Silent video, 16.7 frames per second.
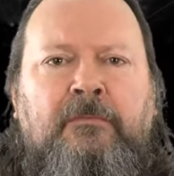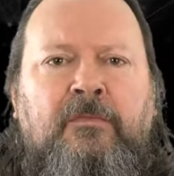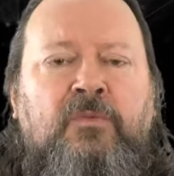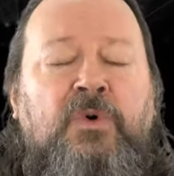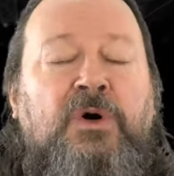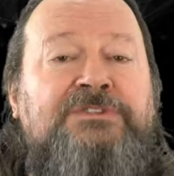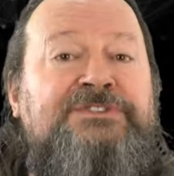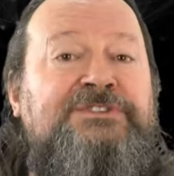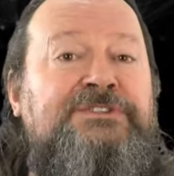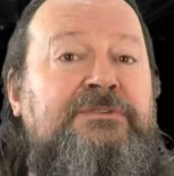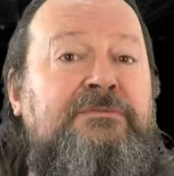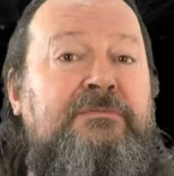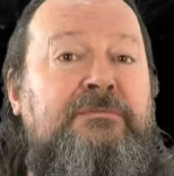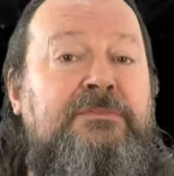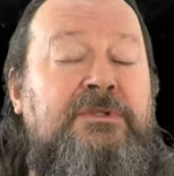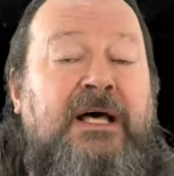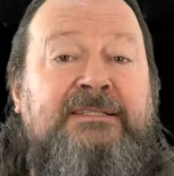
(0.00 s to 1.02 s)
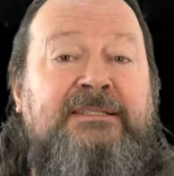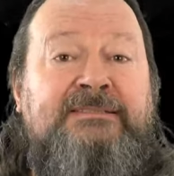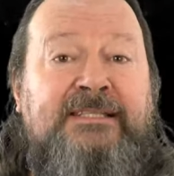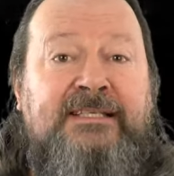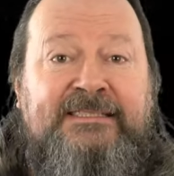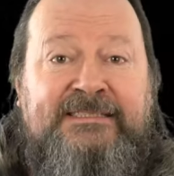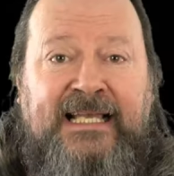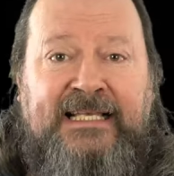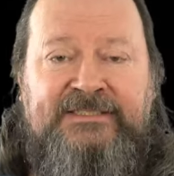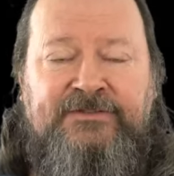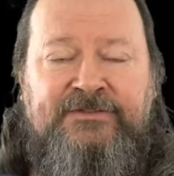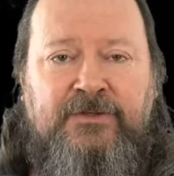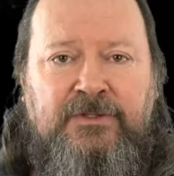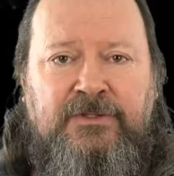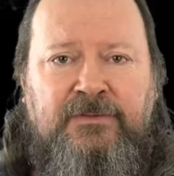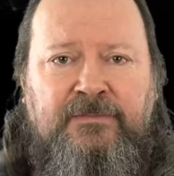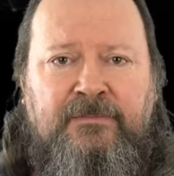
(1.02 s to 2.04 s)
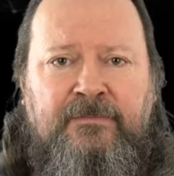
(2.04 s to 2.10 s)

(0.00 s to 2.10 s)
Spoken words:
was not successful